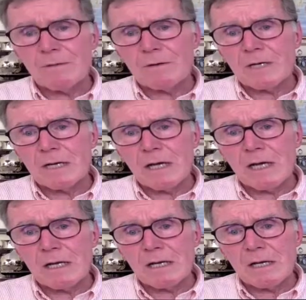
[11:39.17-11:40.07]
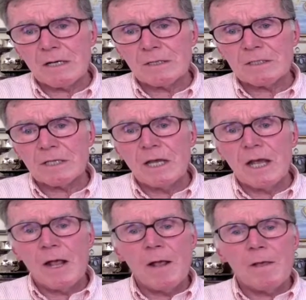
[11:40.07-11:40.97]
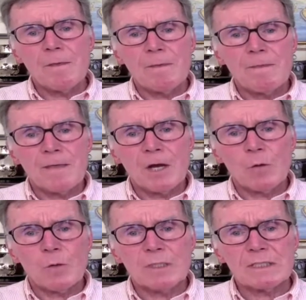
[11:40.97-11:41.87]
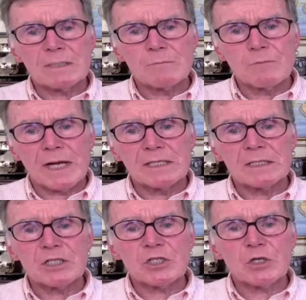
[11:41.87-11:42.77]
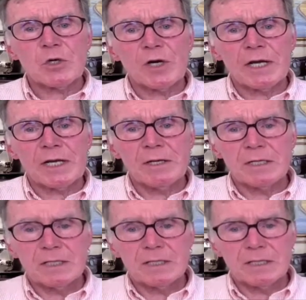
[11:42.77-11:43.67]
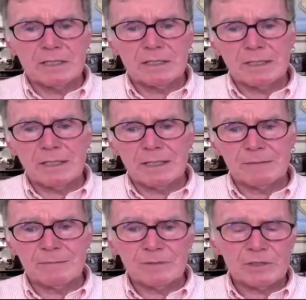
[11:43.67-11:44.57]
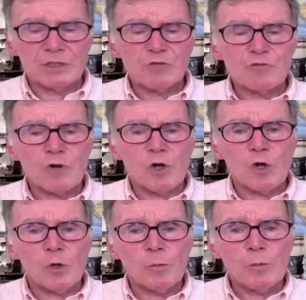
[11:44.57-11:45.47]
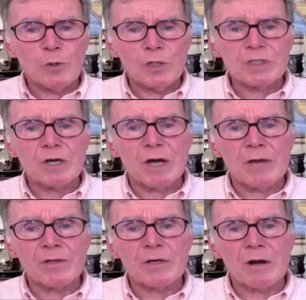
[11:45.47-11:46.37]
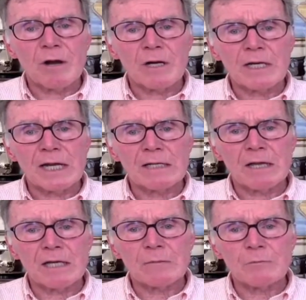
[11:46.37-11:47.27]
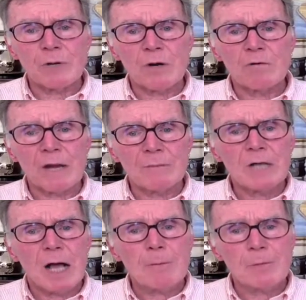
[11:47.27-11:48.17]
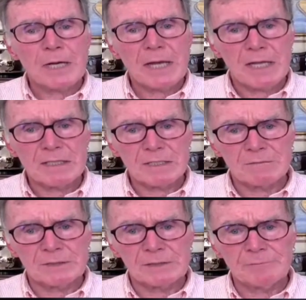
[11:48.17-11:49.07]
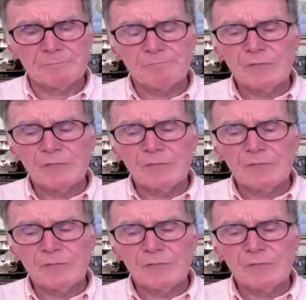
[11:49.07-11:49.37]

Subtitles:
in 39 years, there was some regulatory control put on the guardian ad litem program comprehensively.